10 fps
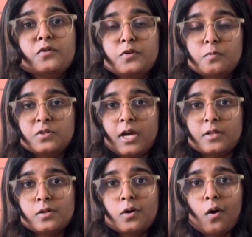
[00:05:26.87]
YouTube
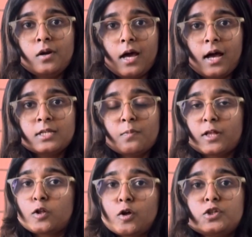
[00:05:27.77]
channel called as
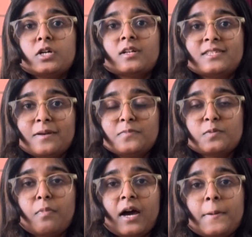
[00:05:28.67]
Pathology Concepts
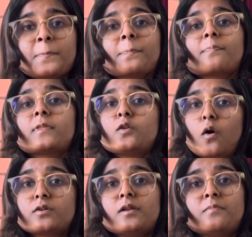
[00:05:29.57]
by
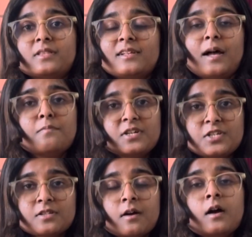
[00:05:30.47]
Dr. Mithila Bist.